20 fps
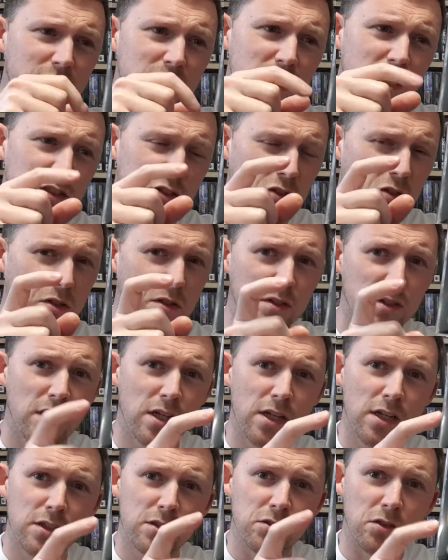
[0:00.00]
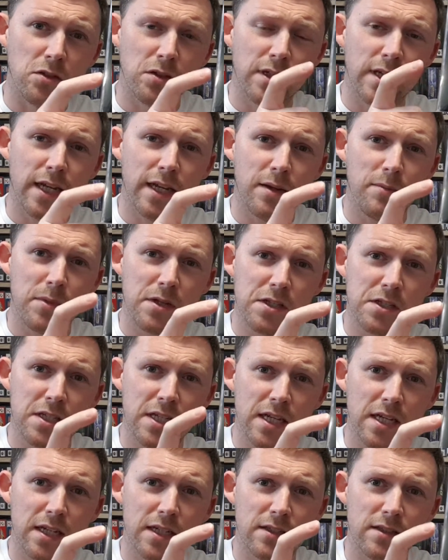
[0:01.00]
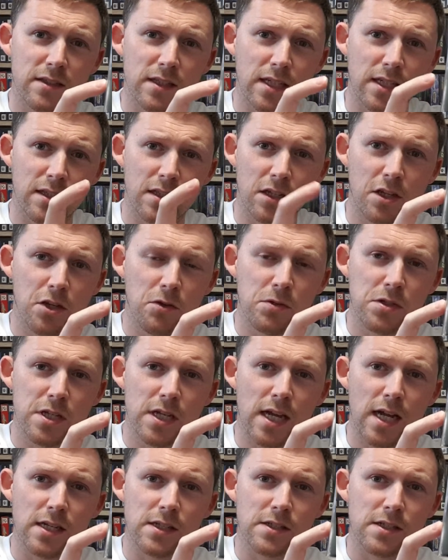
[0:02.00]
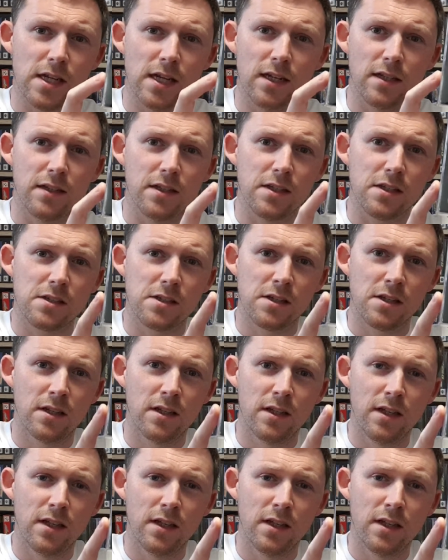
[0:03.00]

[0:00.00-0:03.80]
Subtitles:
And don't get it mistaken, like the QTR style of this,